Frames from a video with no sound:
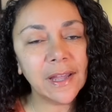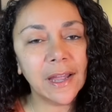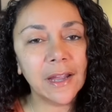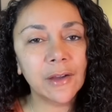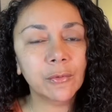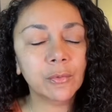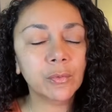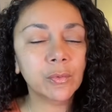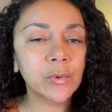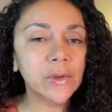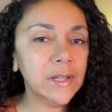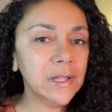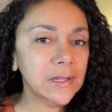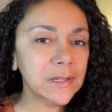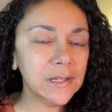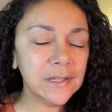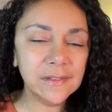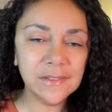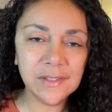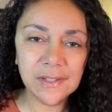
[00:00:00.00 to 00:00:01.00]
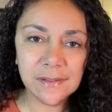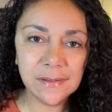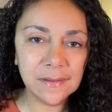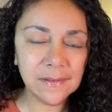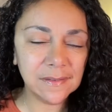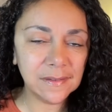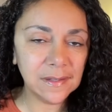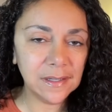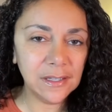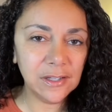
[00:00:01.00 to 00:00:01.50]
I really didn't
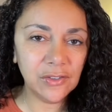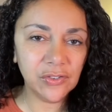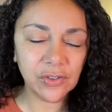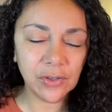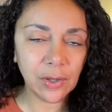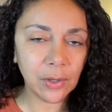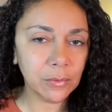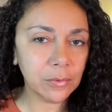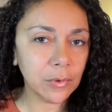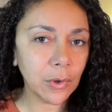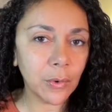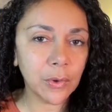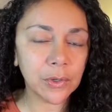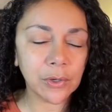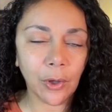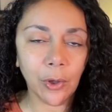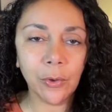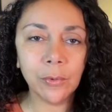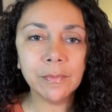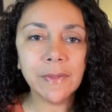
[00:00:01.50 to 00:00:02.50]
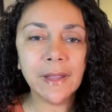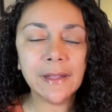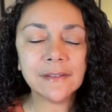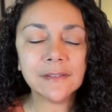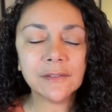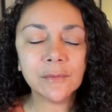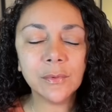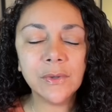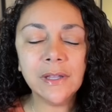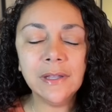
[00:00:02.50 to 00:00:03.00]
see Chanon going home
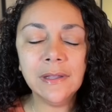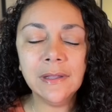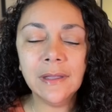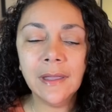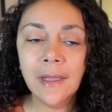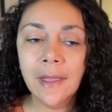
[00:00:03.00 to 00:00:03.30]
last week,